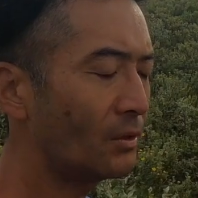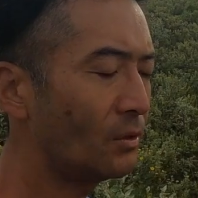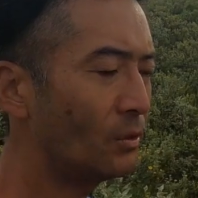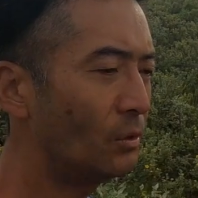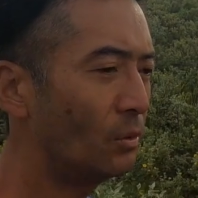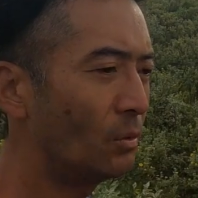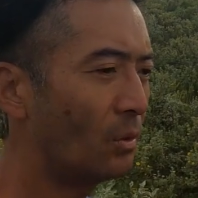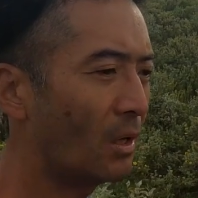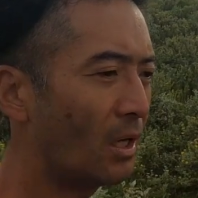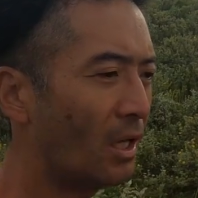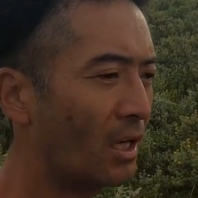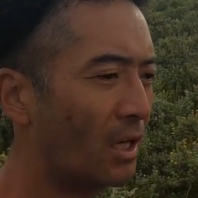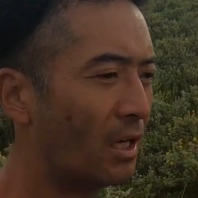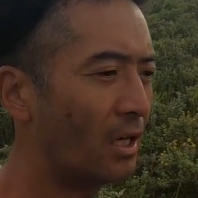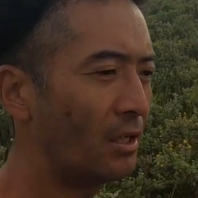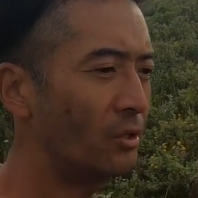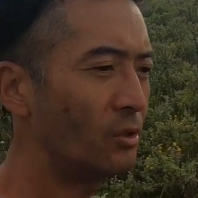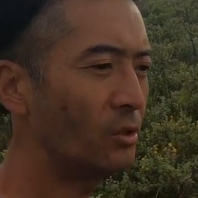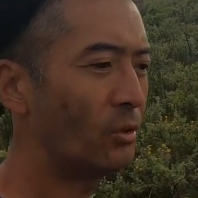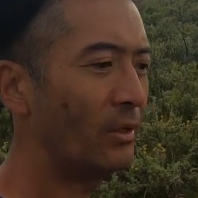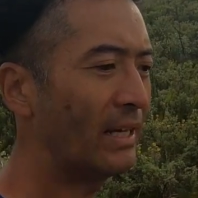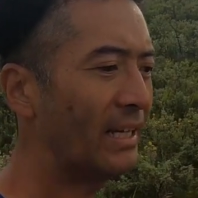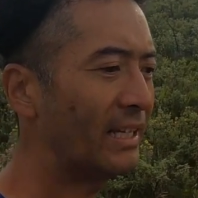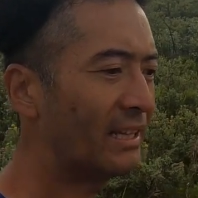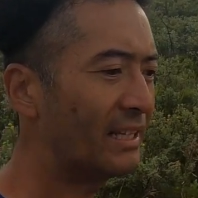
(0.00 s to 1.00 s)

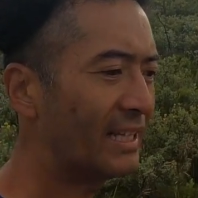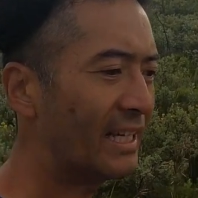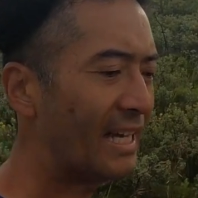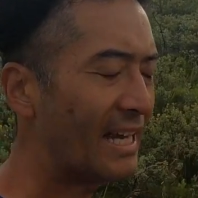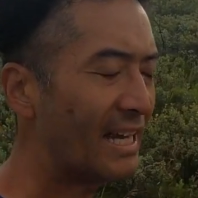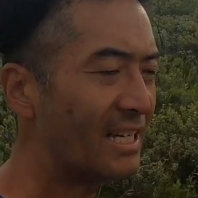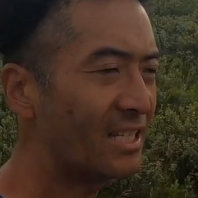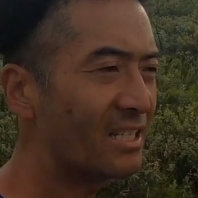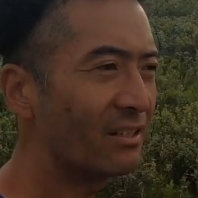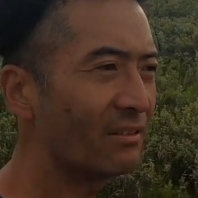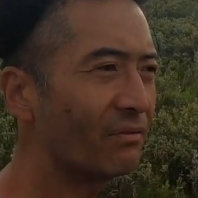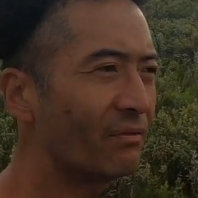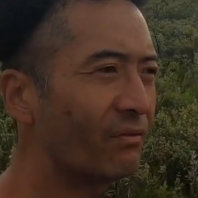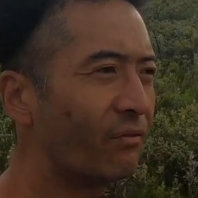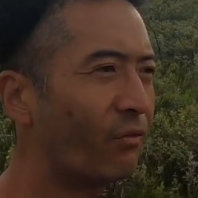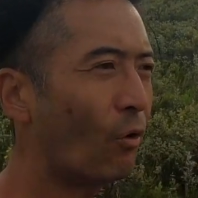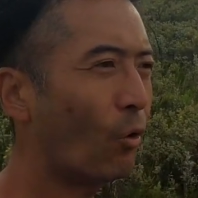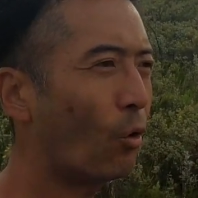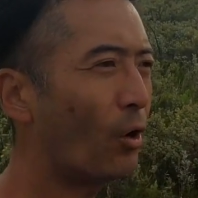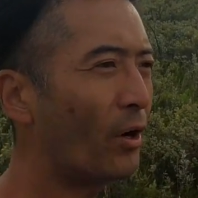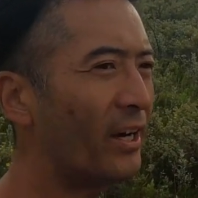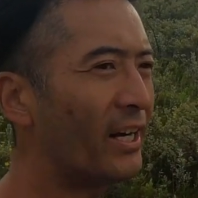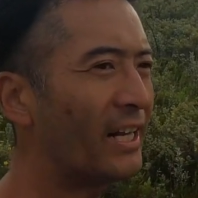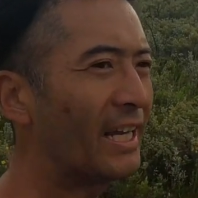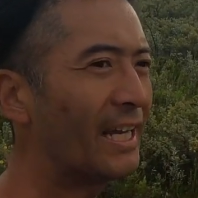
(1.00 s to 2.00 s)
who hit the age of
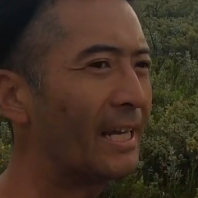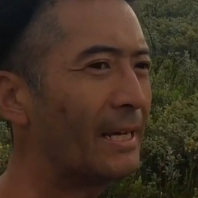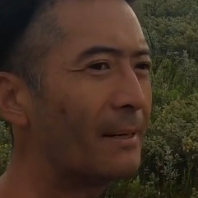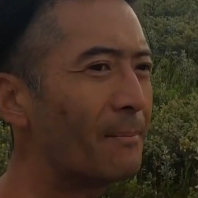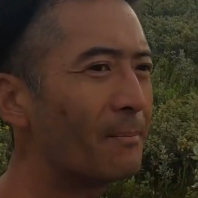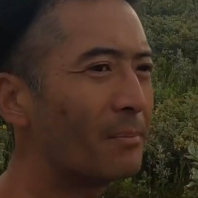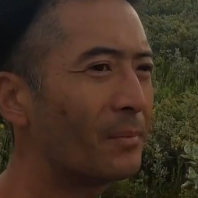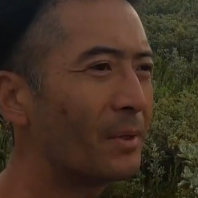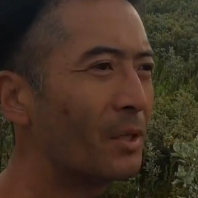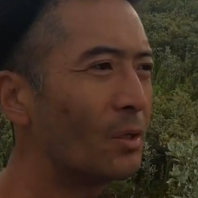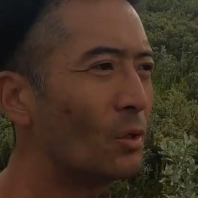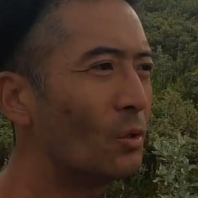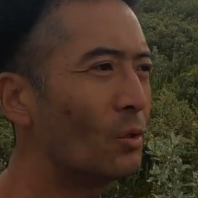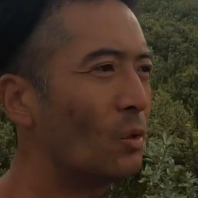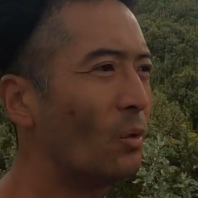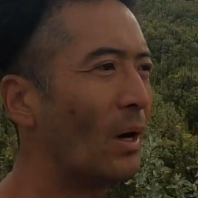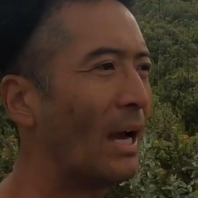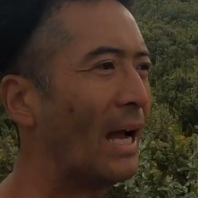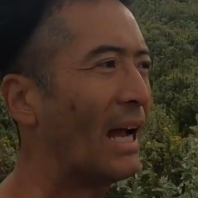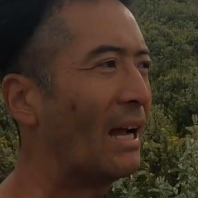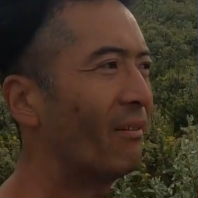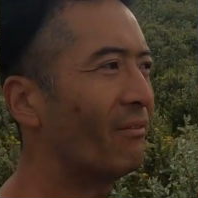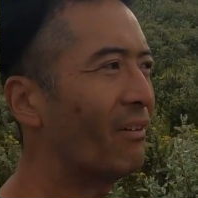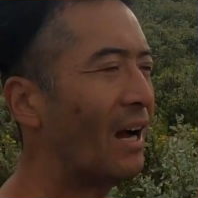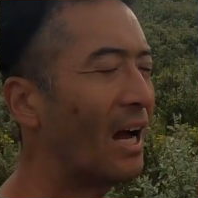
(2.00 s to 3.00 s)
40,
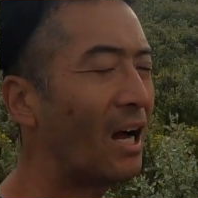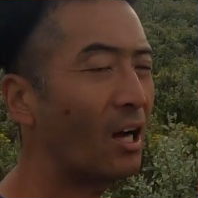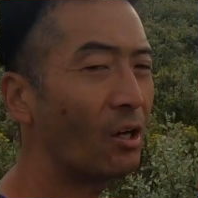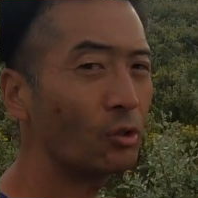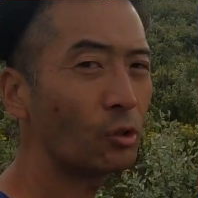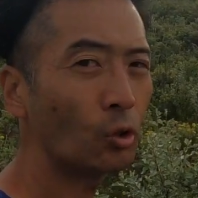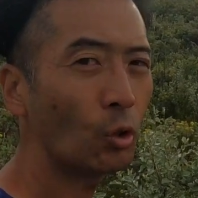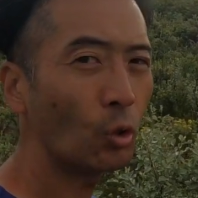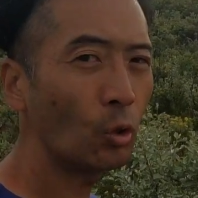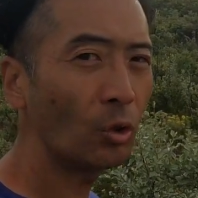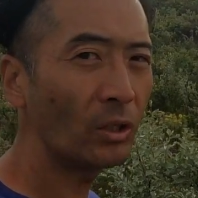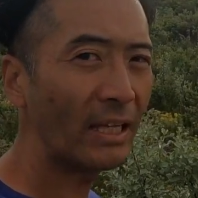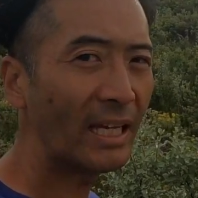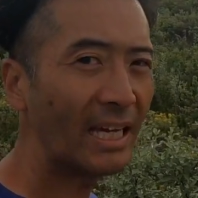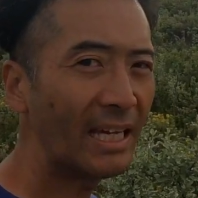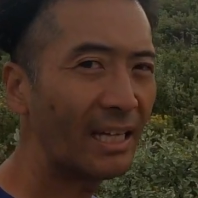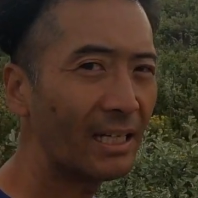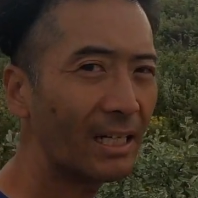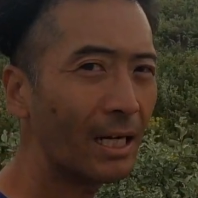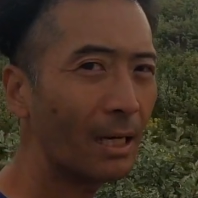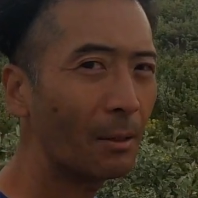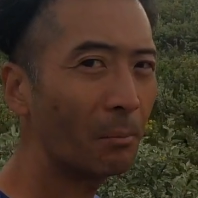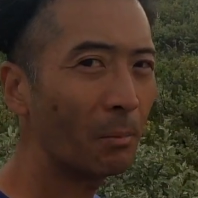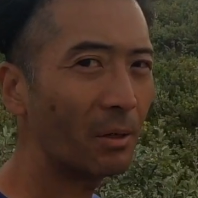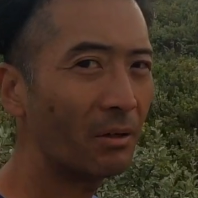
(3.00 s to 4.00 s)
who have a household
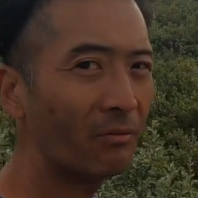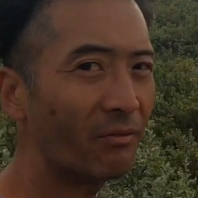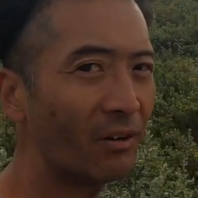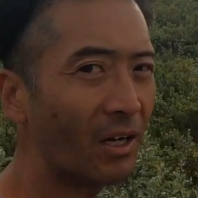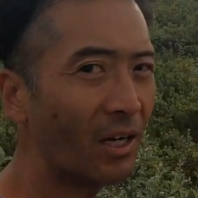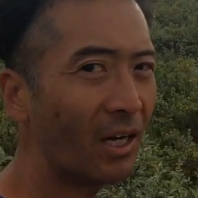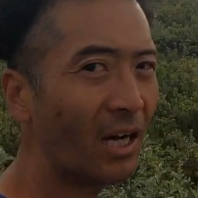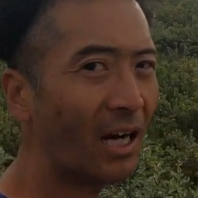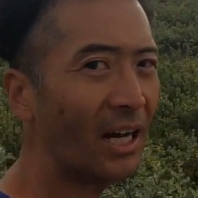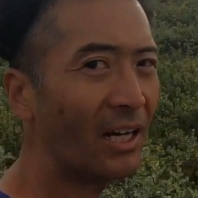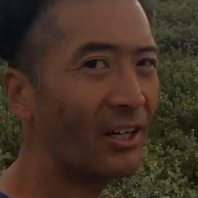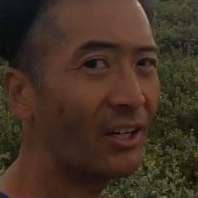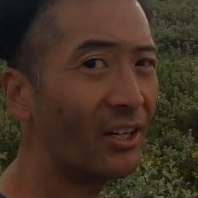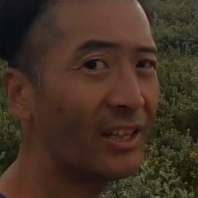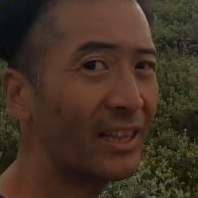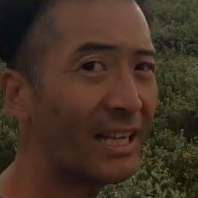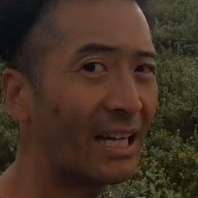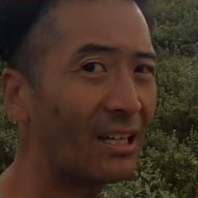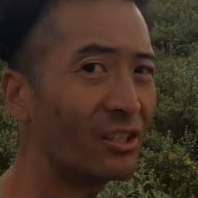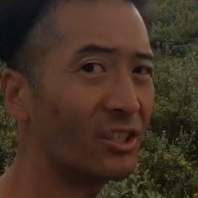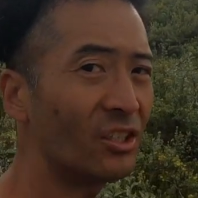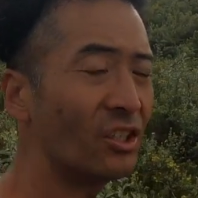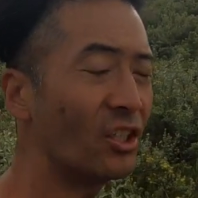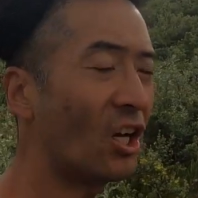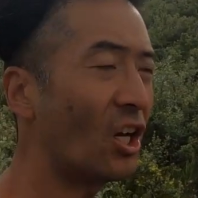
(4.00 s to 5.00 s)
income of
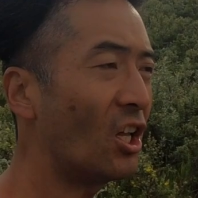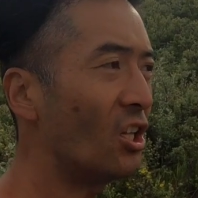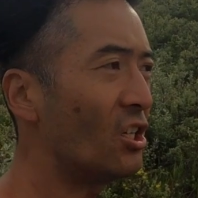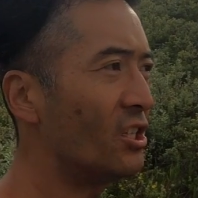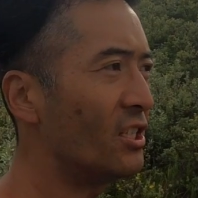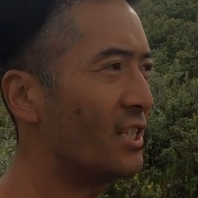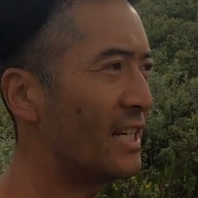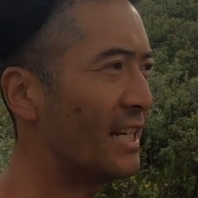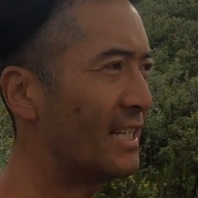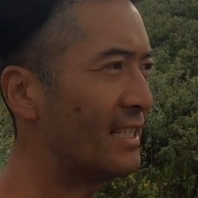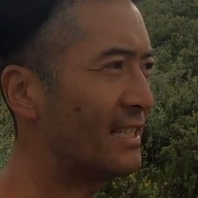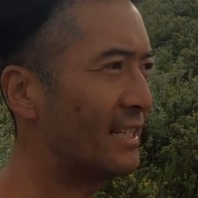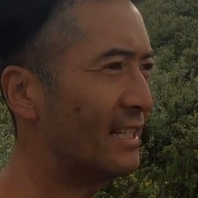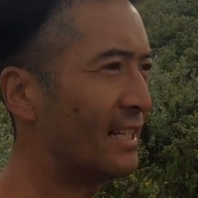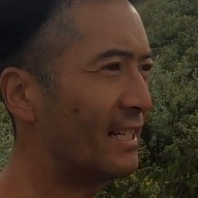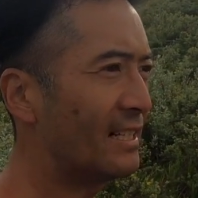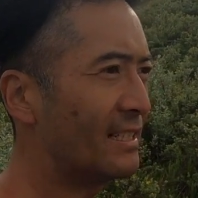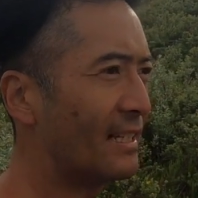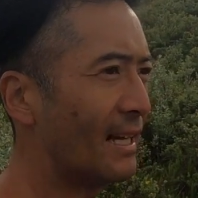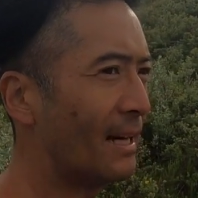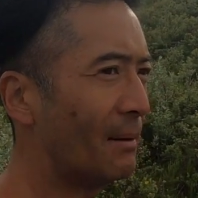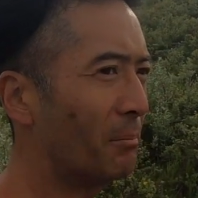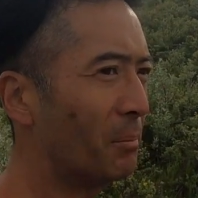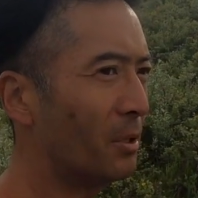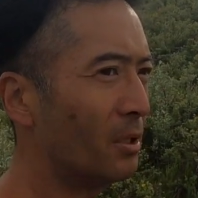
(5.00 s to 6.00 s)
$100,000 as an
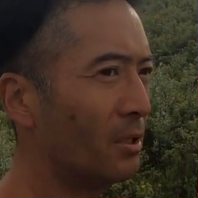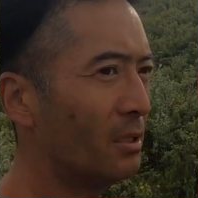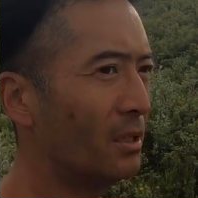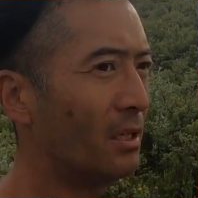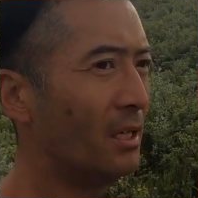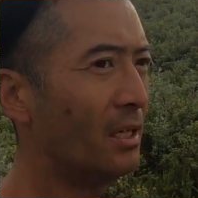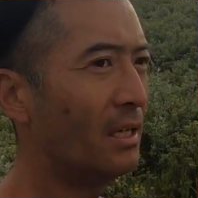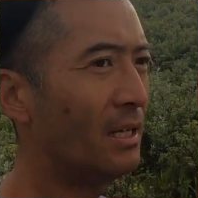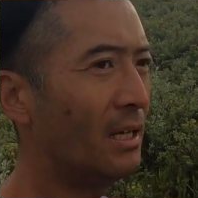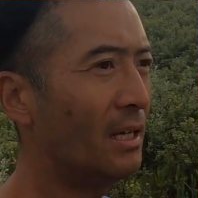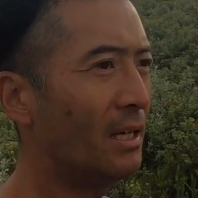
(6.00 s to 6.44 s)
example,